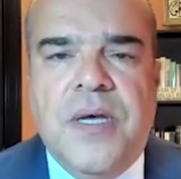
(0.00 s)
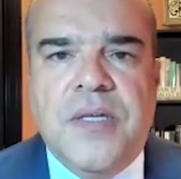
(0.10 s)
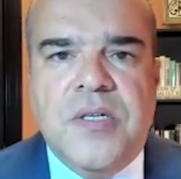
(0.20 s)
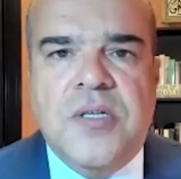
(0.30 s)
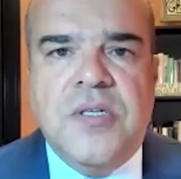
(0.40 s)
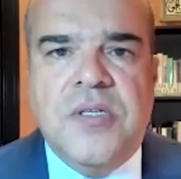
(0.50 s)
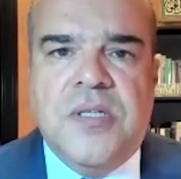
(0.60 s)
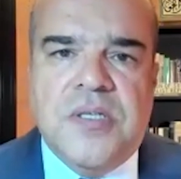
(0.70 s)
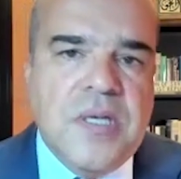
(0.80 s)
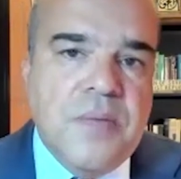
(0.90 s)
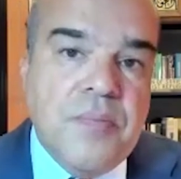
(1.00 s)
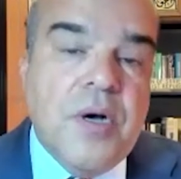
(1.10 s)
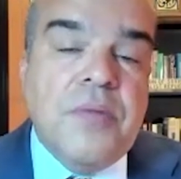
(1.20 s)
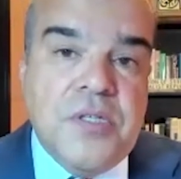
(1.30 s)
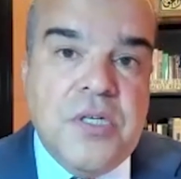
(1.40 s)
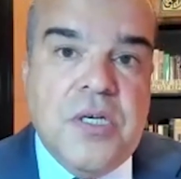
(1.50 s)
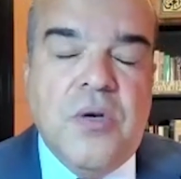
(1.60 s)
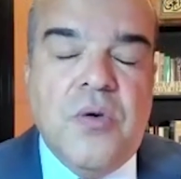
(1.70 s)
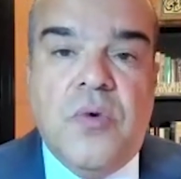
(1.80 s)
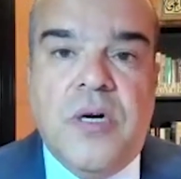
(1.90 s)
such as this and publishing
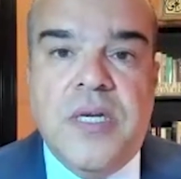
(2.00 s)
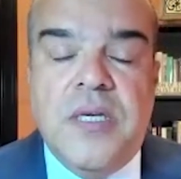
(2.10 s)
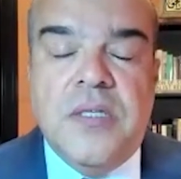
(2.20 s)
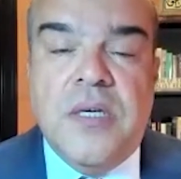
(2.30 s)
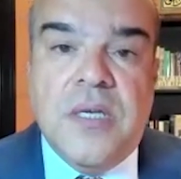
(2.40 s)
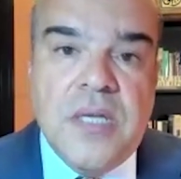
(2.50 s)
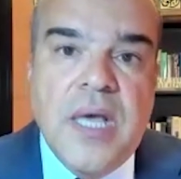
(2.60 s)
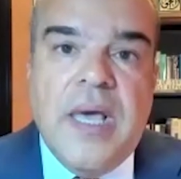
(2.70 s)
it where he did,